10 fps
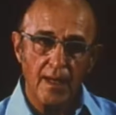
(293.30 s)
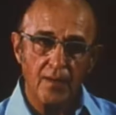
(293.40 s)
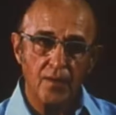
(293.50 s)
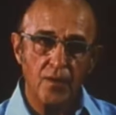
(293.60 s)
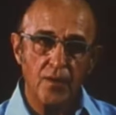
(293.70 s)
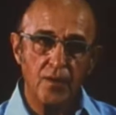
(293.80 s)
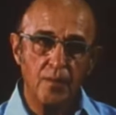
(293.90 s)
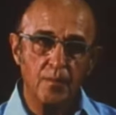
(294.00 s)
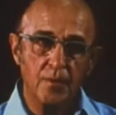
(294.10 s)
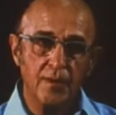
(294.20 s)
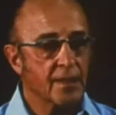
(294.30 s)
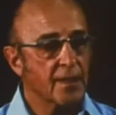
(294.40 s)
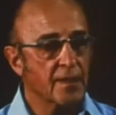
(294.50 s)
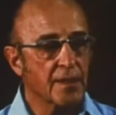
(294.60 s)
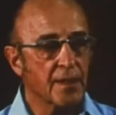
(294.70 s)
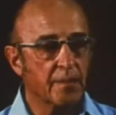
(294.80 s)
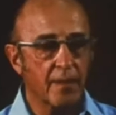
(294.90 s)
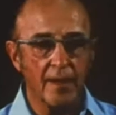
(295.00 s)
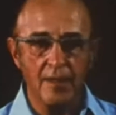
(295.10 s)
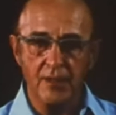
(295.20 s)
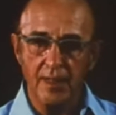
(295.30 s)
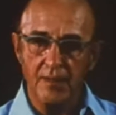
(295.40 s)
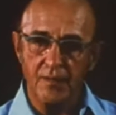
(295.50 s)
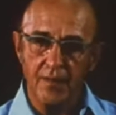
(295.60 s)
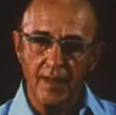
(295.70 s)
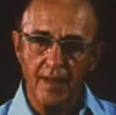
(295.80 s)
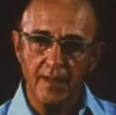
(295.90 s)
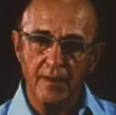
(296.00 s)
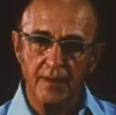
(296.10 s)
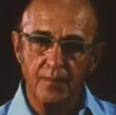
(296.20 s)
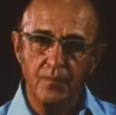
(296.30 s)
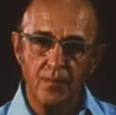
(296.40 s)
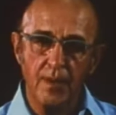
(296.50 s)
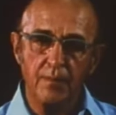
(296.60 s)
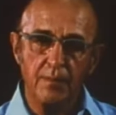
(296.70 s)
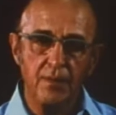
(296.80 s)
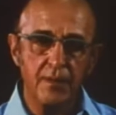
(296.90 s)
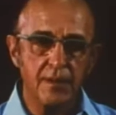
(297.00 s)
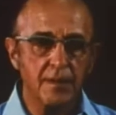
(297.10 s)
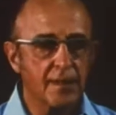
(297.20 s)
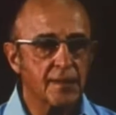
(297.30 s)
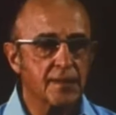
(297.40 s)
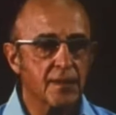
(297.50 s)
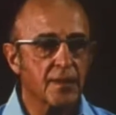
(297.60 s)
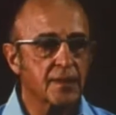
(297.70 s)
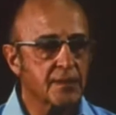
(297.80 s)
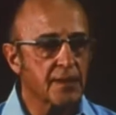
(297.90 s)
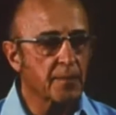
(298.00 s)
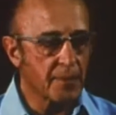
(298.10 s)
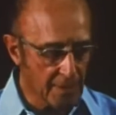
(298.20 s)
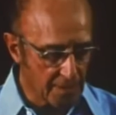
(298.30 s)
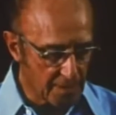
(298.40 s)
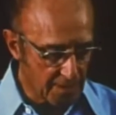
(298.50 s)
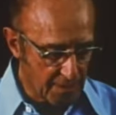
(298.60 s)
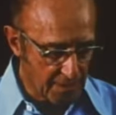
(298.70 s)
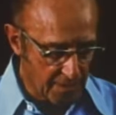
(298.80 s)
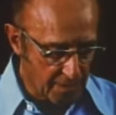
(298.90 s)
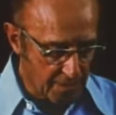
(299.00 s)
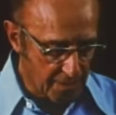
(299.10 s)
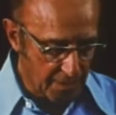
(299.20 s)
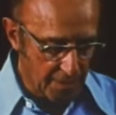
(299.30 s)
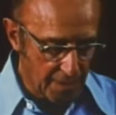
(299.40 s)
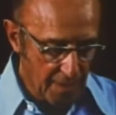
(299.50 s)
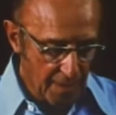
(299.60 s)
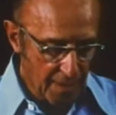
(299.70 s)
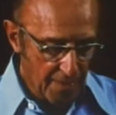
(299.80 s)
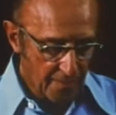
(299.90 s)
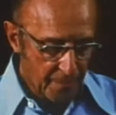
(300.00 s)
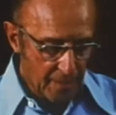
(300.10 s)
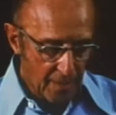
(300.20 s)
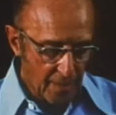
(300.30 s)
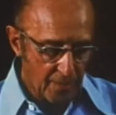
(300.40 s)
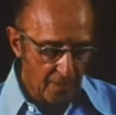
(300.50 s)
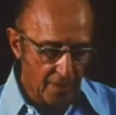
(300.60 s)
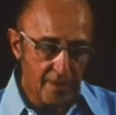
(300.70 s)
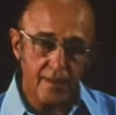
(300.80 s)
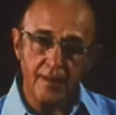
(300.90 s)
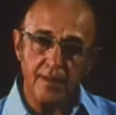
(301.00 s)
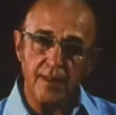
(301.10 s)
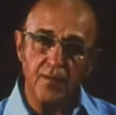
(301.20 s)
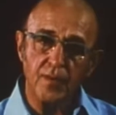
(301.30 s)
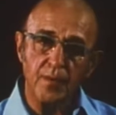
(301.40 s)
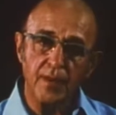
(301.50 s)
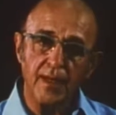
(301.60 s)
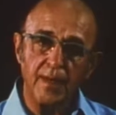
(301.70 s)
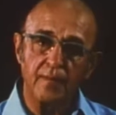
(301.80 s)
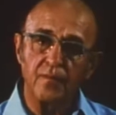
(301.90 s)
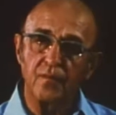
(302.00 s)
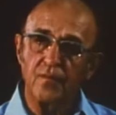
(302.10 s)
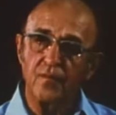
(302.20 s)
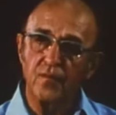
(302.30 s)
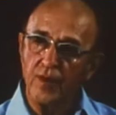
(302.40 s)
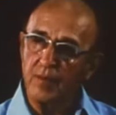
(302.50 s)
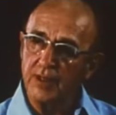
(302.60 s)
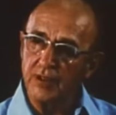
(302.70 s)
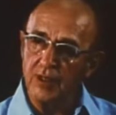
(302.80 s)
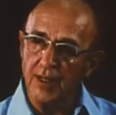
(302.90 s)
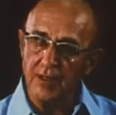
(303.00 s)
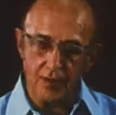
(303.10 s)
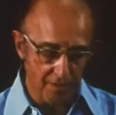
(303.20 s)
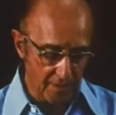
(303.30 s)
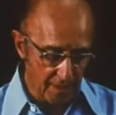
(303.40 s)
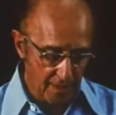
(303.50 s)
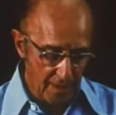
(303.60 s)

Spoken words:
I no longer particularly apologize for that. It probably was a necessary step in our learning. To this extent, we became very much conscious